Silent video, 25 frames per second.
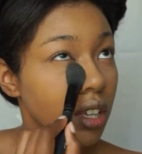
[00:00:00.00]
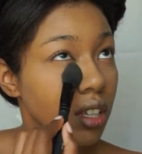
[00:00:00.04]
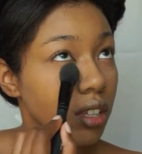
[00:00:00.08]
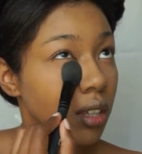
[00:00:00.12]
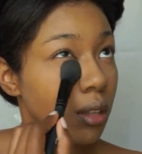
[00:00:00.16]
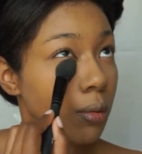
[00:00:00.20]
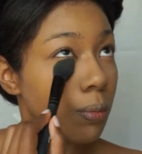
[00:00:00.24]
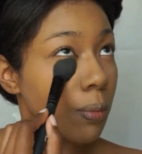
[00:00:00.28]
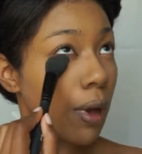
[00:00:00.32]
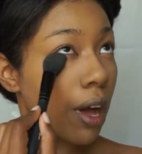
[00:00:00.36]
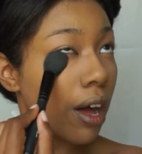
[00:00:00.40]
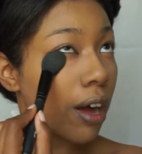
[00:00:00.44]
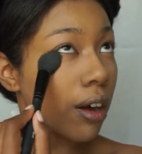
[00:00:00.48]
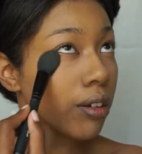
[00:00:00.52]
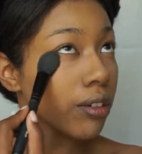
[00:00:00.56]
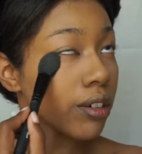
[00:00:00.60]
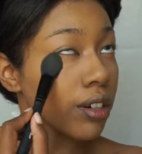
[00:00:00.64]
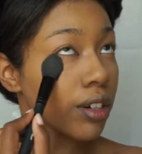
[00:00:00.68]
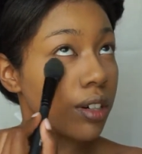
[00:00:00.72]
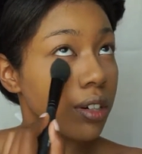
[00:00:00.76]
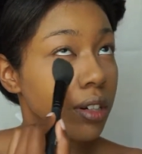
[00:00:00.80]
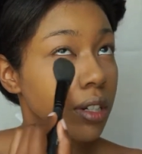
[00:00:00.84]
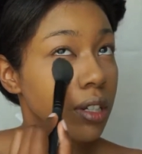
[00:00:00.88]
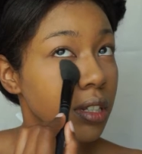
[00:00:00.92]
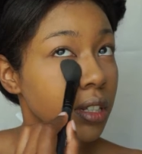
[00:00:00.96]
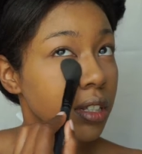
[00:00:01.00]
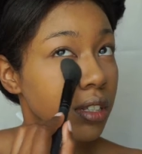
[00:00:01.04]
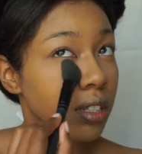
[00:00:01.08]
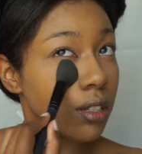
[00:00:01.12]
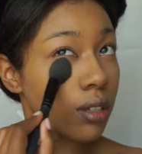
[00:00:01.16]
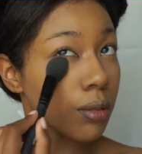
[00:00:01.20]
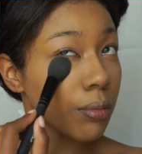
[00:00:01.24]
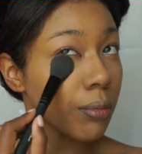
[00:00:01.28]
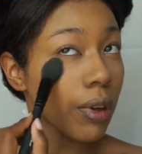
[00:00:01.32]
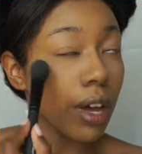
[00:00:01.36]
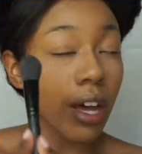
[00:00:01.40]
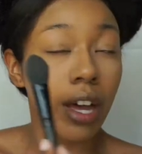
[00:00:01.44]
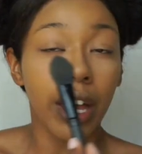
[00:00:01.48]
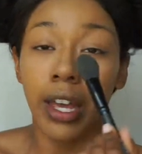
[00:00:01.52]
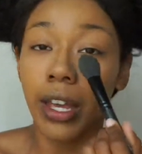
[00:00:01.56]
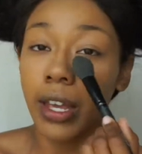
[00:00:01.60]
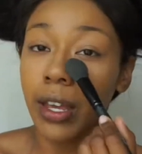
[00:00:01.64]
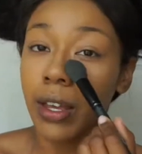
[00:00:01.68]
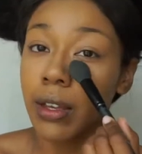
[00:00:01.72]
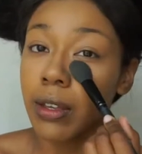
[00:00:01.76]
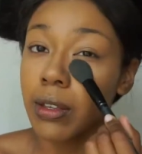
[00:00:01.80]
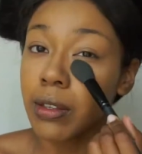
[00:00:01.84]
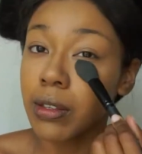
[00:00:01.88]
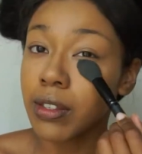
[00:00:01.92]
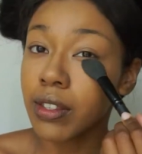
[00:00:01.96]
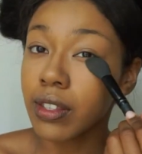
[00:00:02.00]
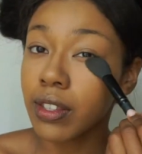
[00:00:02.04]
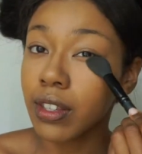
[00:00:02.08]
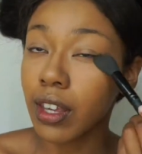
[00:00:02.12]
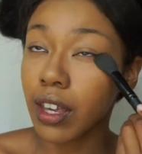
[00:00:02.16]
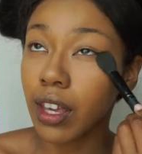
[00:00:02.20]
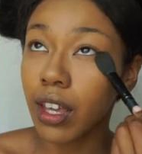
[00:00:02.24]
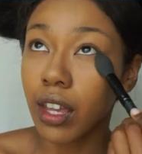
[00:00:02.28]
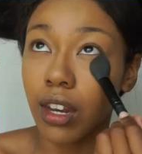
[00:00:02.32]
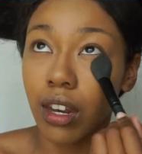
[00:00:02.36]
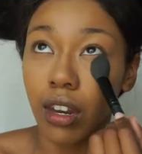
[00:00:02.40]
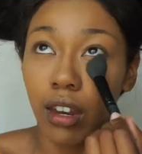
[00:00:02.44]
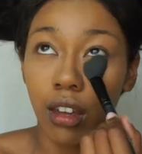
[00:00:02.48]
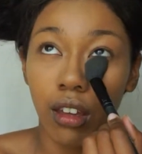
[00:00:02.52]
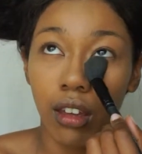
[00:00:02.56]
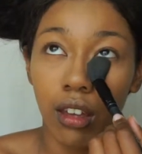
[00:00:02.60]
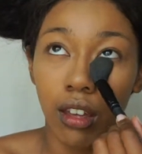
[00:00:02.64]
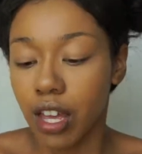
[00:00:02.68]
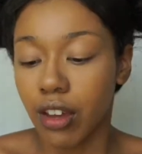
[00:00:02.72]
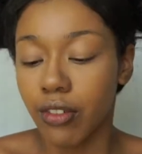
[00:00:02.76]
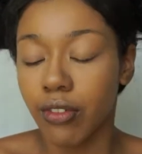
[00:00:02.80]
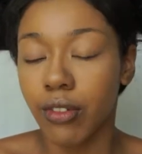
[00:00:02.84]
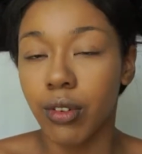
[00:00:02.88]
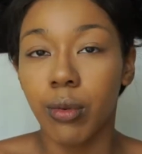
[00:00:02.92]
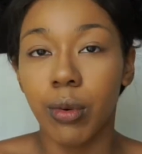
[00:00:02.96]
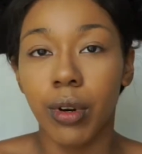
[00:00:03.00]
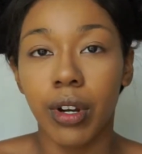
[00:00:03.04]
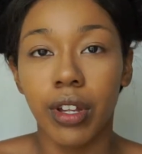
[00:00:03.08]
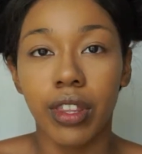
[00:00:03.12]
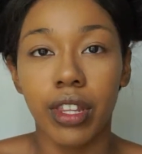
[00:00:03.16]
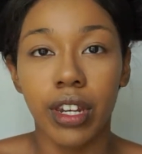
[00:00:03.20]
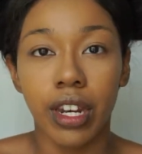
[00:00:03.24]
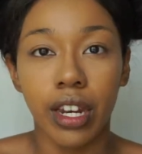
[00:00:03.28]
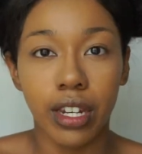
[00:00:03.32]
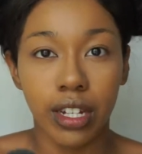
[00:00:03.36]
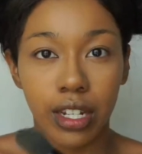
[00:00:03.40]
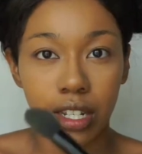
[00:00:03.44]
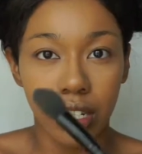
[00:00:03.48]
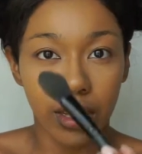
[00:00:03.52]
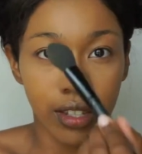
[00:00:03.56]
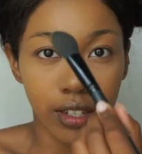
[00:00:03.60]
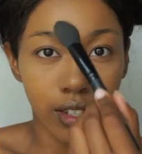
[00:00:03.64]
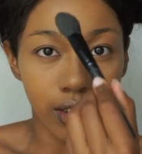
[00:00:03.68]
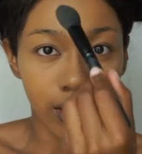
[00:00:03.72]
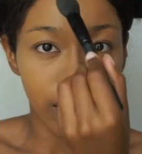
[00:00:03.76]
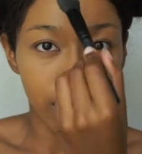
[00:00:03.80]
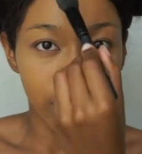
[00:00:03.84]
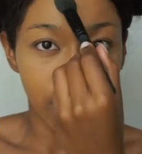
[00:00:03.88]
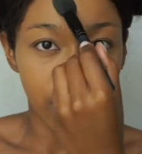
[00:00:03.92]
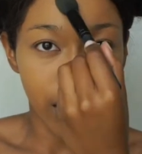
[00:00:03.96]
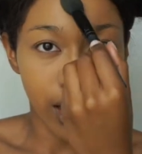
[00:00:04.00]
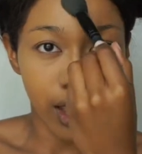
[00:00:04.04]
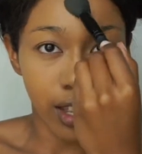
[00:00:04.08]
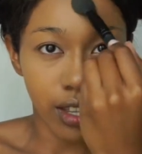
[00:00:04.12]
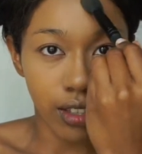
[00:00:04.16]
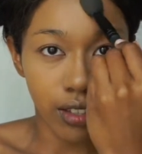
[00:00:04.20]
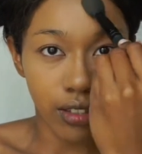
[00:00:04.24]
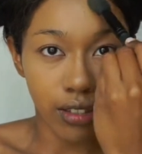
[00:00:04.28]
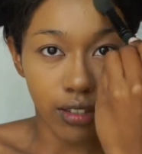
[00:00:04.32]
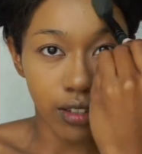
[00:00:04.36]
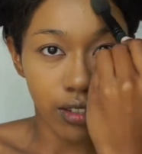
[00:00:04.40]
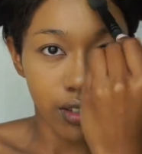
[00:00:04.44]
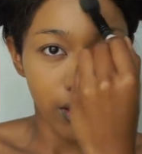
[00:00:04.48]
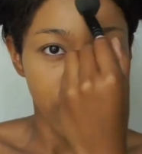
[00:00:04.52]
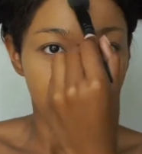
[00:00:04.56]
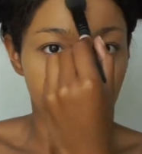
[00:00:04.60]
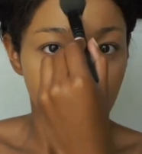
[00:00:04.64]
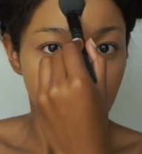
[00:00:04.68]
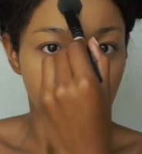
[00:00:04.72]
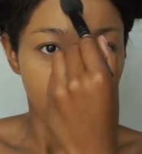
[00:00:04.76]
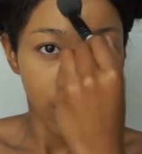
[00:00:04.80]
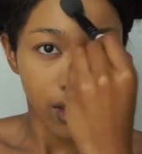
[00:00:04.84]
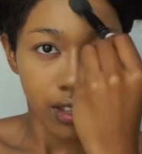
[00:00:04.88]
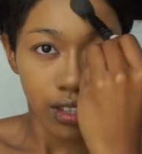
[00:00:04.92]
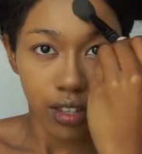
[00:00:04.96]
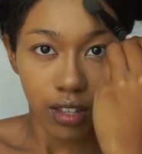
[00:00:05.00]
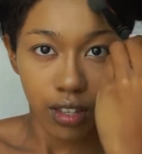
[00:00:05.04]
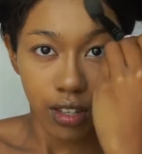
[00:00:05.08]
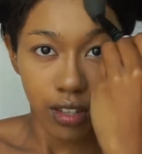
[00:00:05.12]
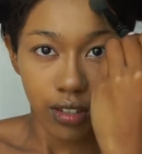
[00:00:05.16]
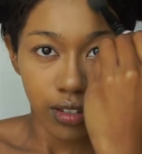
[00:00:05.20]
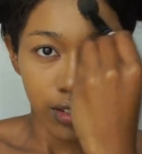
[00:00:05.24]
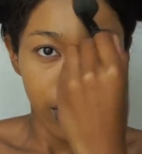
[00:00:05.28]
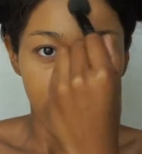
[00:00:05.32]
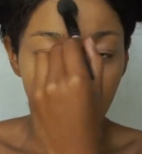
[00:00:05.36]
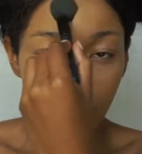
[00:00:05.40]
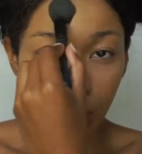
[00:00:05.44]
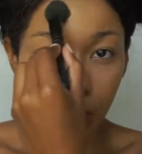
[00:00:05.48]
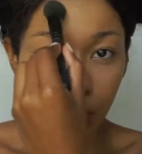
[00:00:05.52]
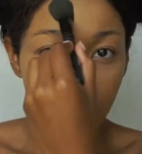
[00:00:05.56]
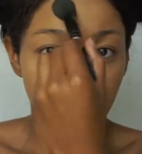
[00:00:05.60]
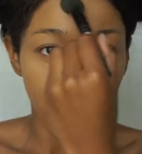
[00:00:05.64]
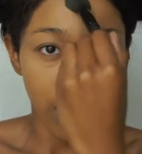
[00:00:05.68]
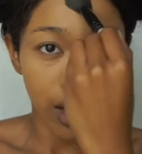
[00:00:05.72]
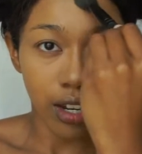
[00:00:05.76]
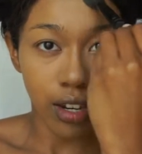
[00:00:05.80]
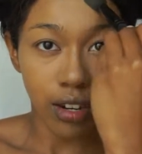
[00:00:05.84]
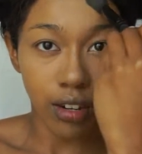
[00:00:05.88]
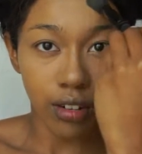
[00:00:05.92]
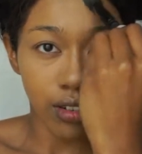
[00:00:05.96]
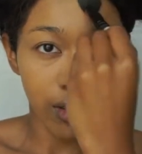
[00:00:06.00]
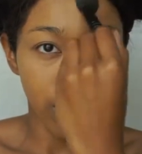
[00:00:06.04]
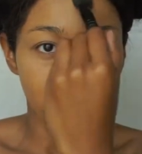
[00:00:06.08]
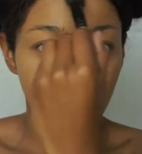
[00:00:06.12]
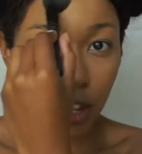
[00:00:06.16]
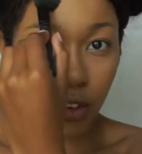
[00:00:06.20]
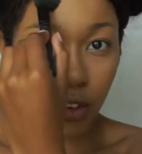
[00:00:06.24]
the powder into my skin, everywhere that I need to set. So here, because